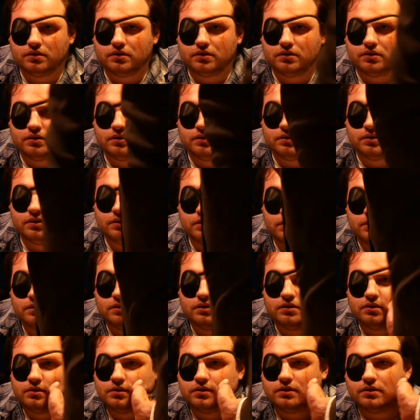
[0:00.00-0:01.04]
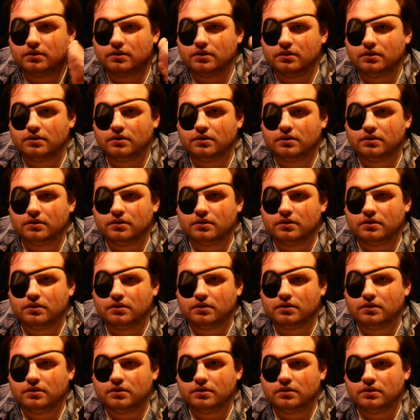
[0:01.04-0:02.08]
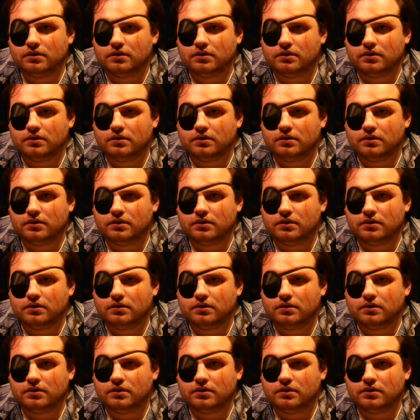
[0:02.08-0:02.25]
Nobody speaks.